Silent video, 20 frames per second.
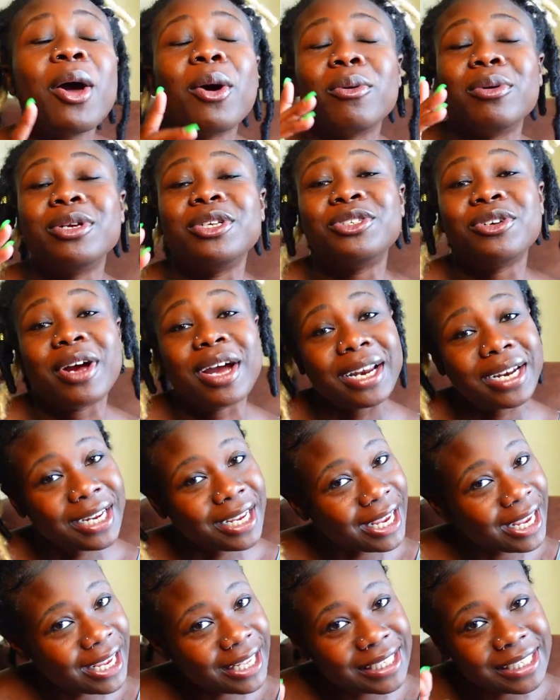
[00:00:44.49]
We're trying to
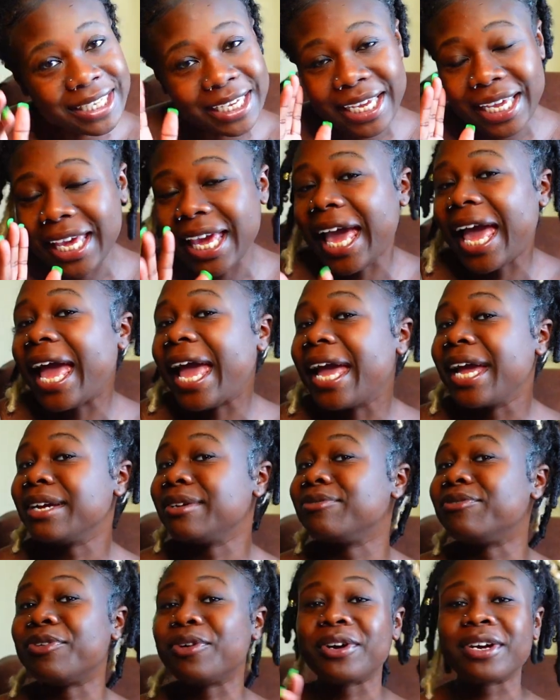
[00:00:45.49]
hit 10k,
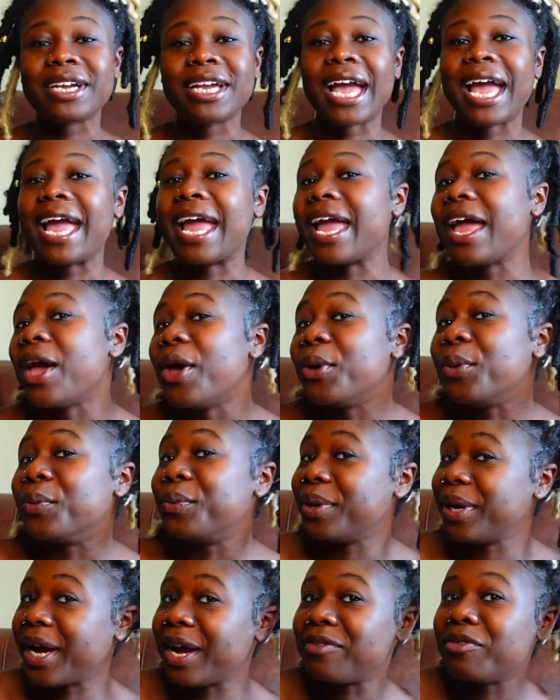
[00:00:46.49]
4k,
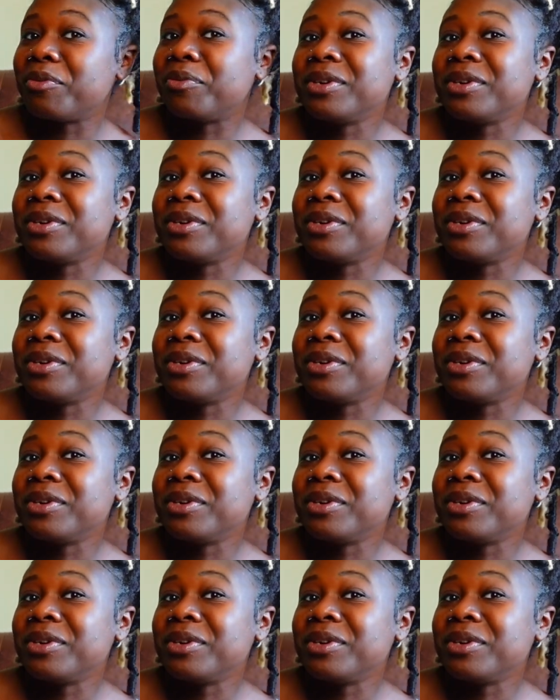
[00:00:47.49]
whatever.